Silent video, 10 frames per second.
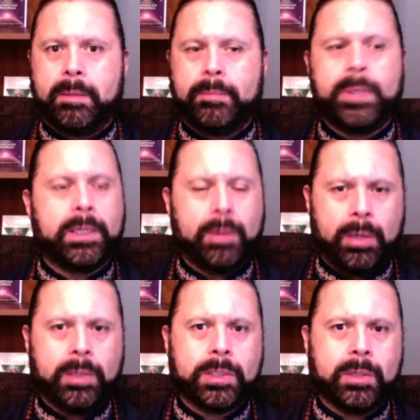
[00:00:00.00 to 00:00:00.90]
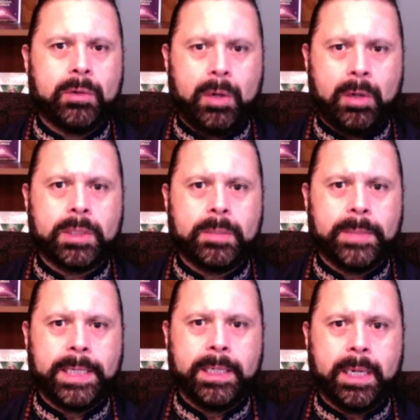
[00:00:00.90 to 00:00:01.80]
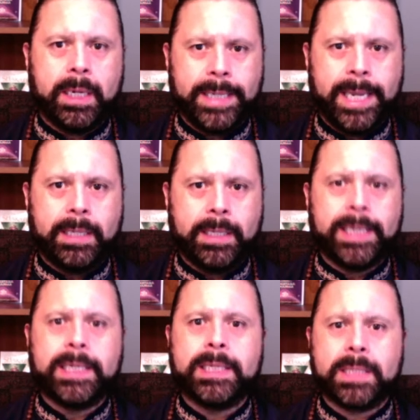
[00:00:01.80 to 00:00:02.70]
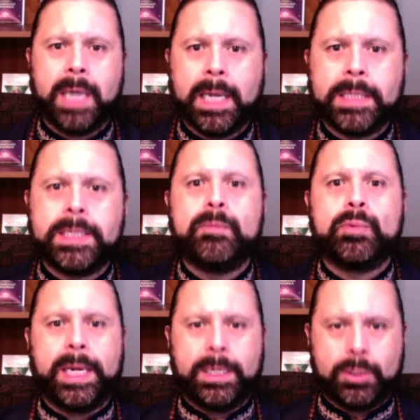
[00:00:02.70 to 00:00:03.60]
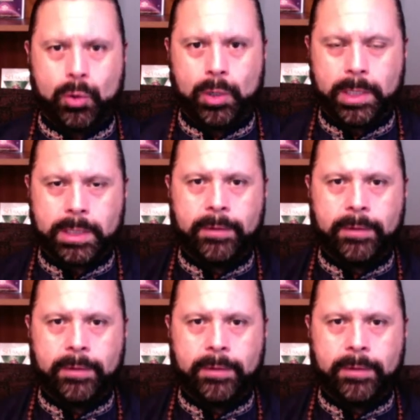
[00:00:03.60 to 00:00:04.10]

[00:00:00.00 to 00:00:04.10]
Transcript: But also, ultimately, again, it is God's embrace toward us.